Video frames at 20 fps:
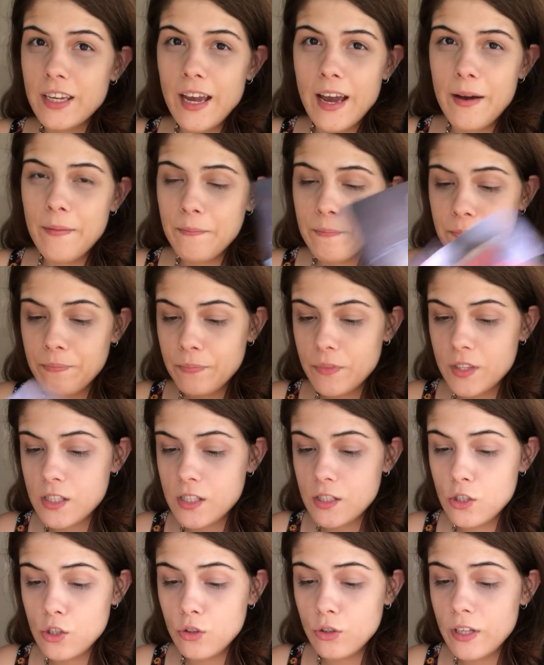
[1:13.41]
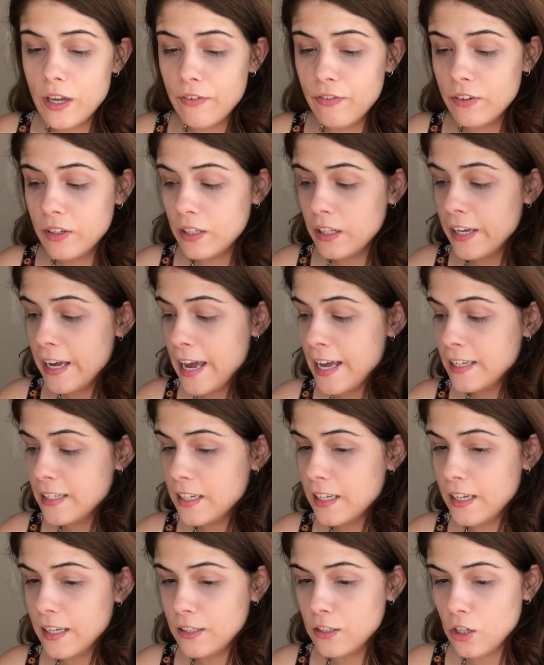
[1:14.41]
Yeah, you definitely
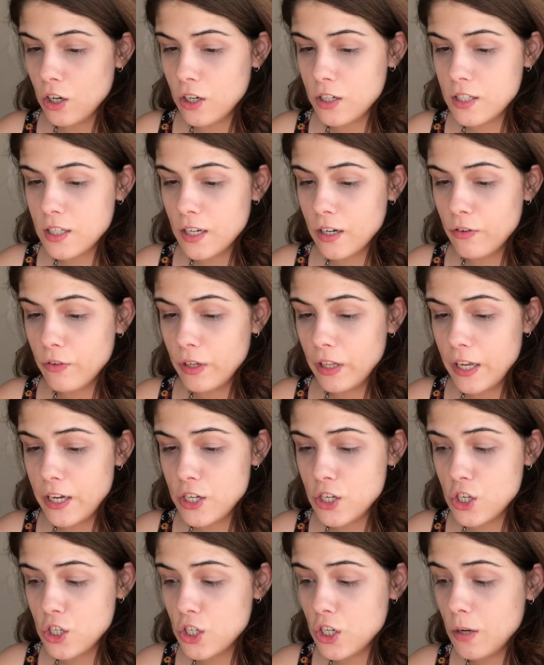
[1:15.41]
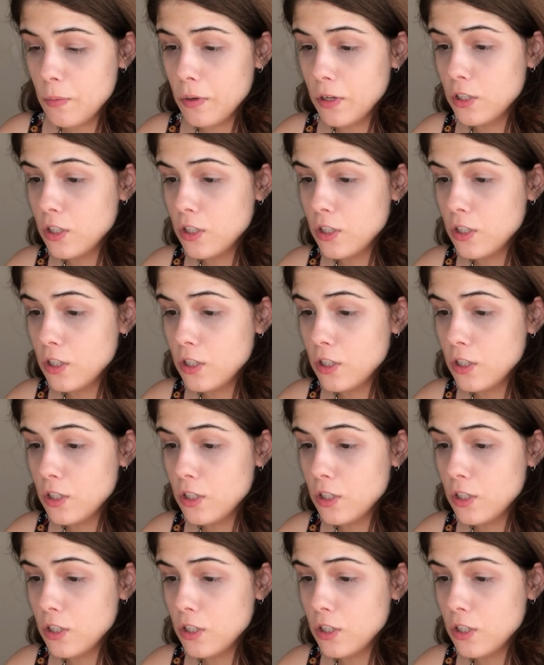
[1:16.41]
ended a toxic relationship,